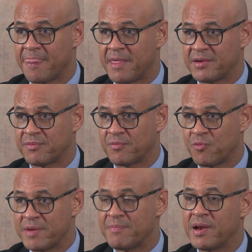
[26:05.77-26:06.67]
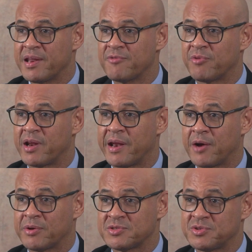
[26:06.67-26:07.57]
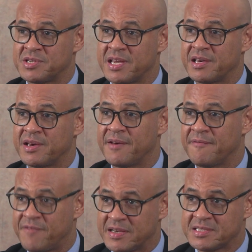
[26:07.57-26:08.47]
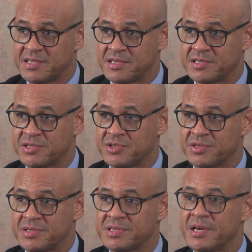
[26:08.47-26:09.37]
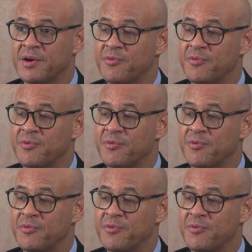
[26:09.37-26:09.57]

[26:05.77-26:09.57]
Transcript: that we believe will allow us to take faster decisions,